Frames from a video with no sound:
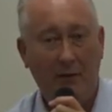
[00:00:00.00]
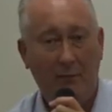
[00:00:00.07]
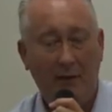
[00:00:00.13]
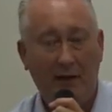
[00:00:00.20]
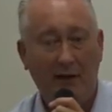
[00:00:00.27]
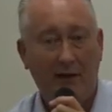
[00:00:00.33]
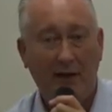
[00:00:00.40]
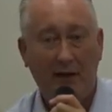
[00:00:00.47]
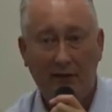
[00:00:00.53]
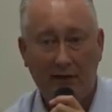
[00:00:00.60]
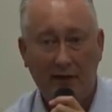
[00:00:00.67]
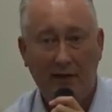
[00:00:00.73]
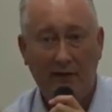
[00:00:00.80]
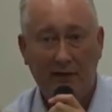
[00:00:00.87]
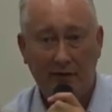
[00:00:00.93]
because that's
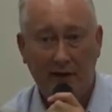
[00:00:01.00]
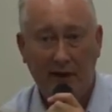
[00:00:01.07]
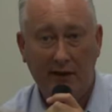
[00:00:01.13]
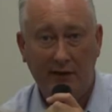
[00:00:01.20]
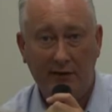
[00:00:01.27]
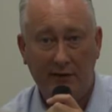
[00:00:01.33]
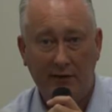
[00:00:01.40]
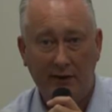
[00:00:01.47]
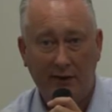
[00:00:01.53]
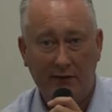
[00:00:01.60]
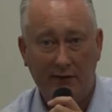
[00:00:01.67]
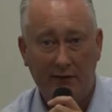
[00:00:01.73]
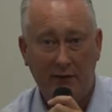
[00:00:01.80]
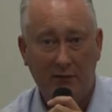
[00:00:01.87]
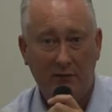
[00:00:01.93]
a challenge.
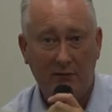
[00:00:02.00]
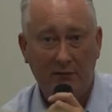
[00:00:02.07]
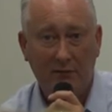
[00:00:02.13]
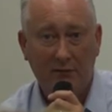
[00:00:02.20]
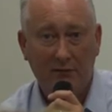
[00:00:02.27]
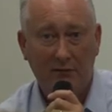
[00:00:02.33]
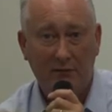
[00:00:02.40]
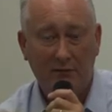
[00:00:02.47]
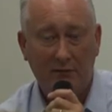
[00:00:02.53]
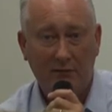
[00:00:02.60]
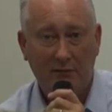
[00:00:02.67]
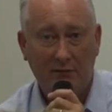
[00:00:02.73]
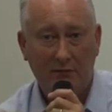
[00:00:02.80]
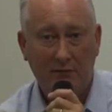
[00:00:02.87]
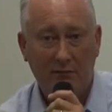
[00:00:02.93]
After all,
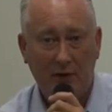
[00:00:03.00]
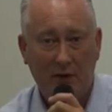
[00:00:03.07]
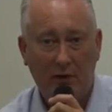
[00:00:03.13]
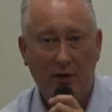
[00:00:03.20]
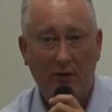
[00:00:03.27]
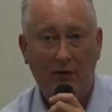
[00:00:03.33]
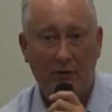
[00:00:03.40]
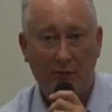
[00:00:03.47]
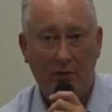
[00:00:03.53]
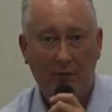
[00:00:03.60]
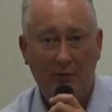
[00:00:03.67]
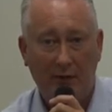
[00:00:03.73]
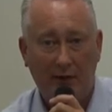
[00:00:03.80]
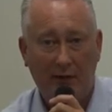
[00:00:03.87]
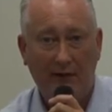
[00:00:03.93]
lots of
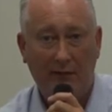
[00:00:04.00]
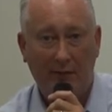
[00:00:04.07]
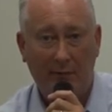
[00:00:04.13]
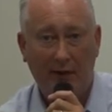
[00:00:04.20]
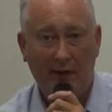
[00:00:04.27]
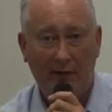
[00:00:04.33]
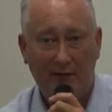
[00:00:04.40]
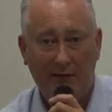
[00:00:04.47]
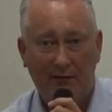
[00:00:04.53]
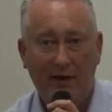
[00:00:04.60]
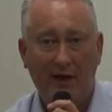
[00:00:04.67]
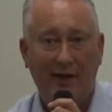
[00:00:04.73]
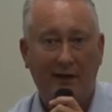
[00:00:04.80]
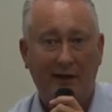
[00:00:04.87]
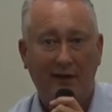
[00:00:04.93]
properties being
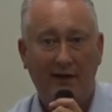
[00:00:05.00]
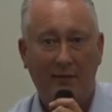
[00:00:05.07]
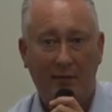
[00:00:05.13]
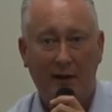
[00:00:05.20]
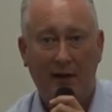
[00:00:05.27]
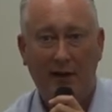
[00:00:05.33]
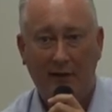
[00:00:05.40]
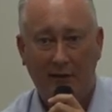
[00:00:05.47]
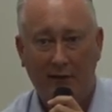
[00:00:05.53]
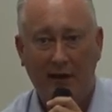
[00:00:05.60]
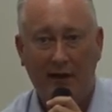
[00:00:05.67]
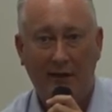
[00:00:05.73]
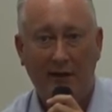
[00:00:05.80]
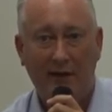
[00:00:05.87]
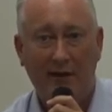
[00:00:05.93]
raised by
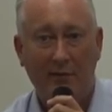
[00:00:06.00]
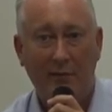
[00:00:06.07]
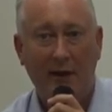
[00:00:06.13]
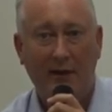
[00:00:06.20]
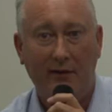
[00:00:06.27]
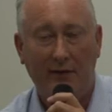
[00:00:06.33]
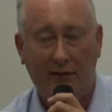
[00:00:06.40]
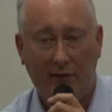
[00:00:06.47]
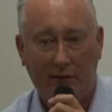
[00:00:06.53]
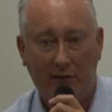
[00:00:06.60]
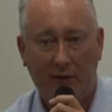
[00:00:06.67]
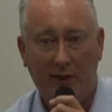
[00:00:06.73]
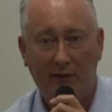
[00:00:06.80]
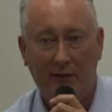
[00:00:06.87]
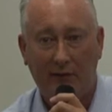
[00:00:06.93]
varying amounts
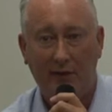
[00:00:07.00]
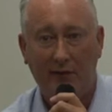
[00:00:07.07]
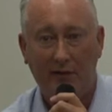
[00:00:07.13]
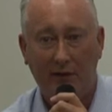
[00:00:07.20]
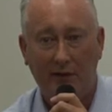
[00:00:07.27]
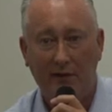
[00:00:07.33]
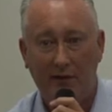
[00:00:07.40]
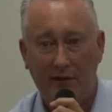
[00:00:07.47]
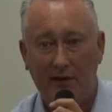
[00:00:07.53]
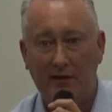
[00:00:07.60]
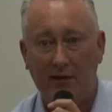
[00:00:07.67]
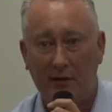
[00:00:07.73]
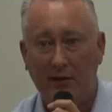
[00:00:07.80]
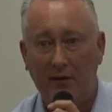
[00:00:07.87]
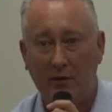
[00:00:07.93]
throughout Christchurch is
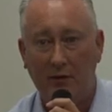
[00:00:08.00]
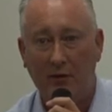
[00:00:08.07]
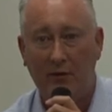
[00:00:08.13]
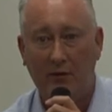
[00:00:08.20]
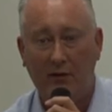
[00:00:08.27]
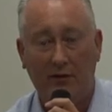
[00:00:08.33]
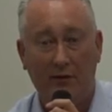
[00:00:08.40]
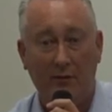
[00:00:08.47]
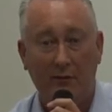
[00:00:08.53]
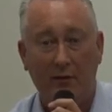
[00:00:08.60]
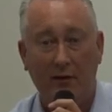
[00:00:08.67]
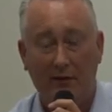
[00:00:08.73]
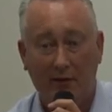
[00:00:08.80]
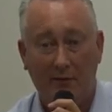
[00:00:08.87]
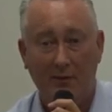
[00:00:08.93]
going to cause some
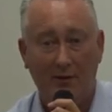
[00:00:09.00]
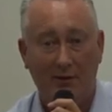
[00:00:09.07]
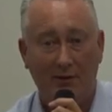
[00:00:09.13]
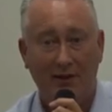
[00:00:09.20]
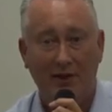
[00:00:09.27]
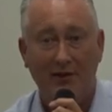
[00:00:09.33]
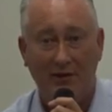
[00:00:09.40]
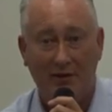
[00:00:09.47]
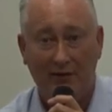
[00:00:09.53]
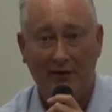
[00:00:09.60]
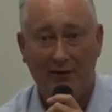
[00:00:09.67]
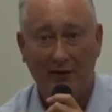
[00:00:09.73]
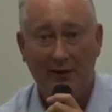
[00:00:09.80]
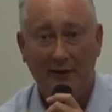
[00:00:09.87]
subsequent issues.